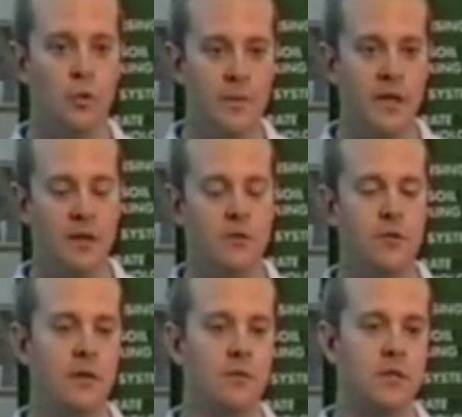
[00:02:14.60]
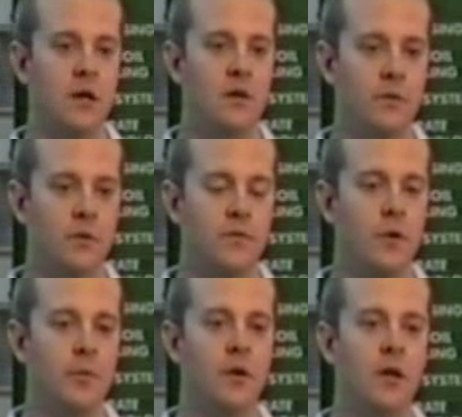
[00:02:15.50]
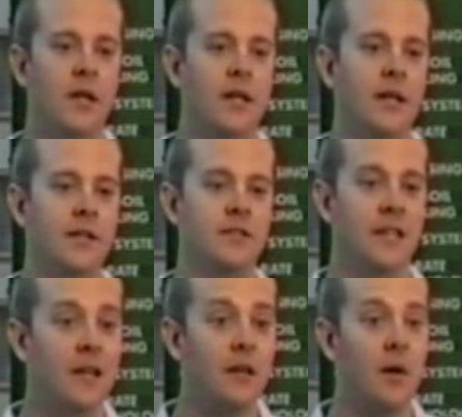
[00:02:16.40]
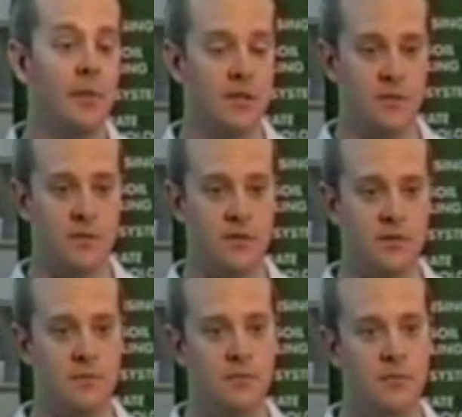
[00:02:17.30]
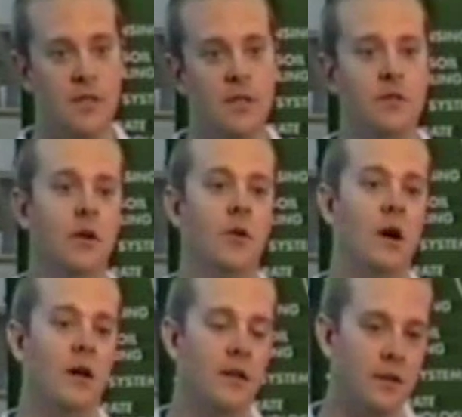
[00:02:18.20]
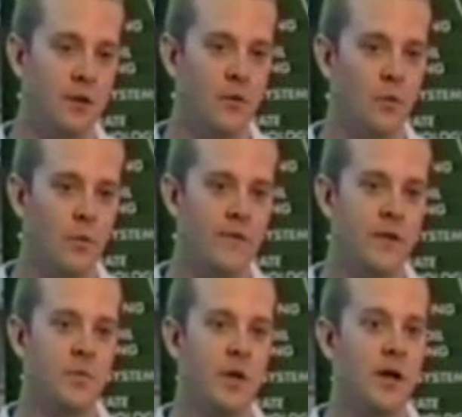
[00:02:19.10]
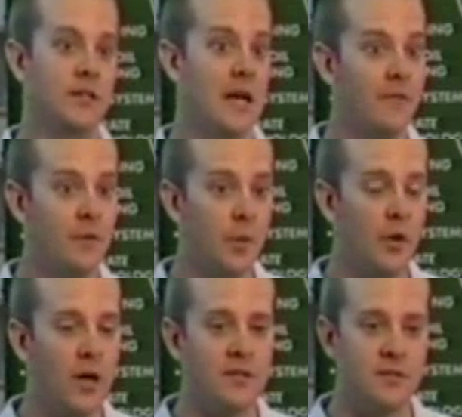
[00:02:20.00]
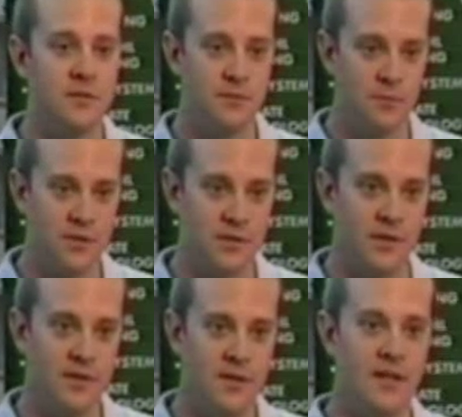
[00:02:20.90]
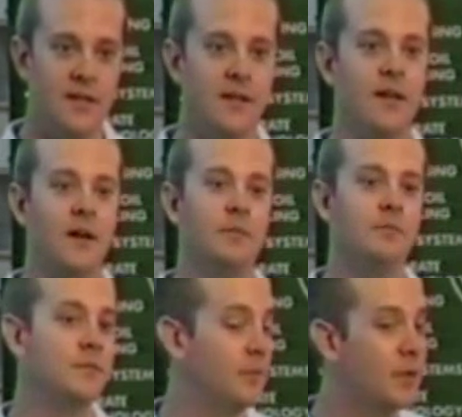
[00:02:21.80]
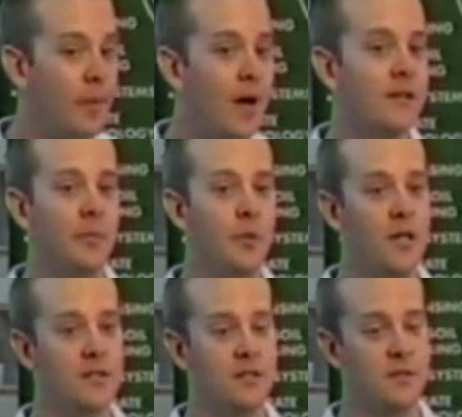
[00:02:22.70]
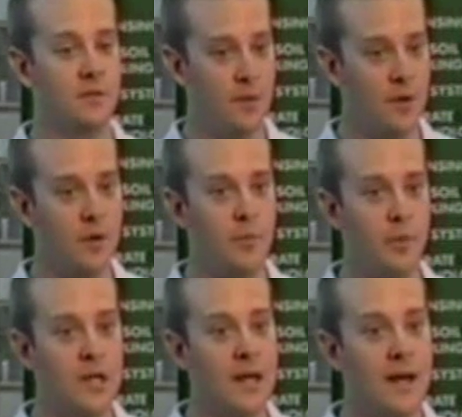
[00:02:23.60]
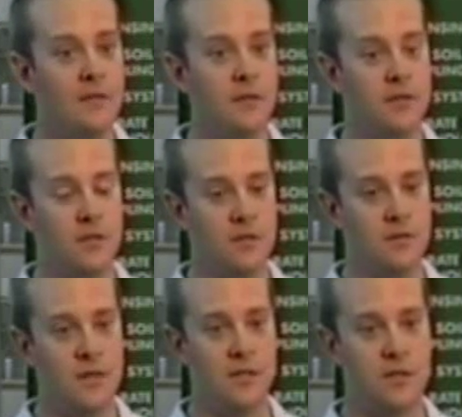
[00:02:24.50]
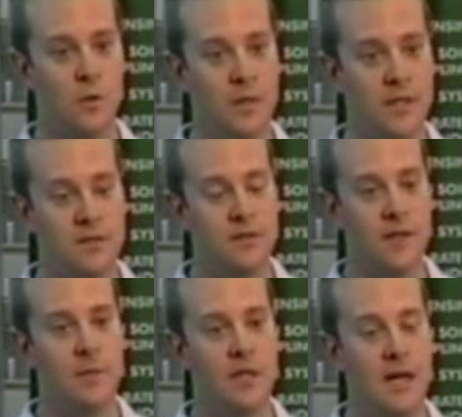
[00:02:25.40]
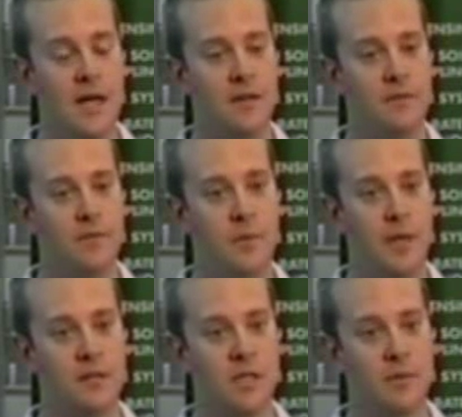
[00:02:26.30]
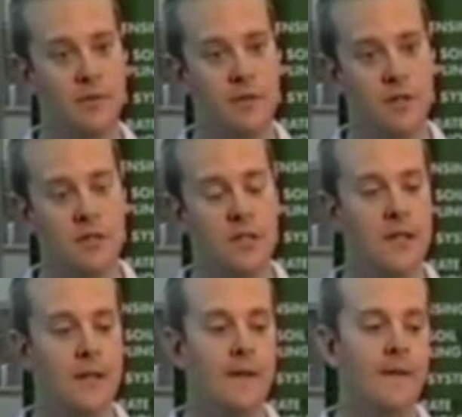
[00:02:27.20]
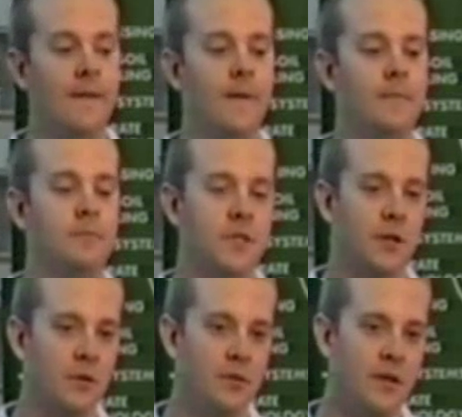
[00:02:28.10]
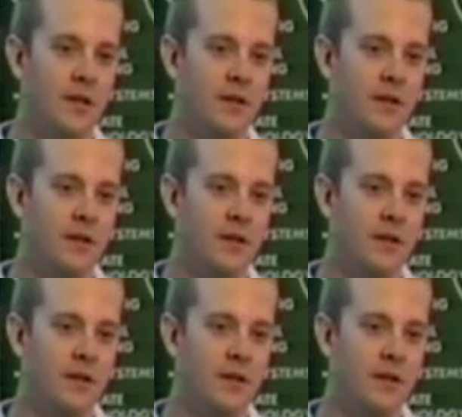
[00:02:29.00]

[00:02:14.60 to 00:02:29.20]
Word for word: remedy or try to resolve for the farmer is the economics of the system. So, you know, we've experienced high fuel prices recently. Um, some commodity prices are, are pretty high, you know, such as, as soybeans. They've been high for the past couple of years. Um, so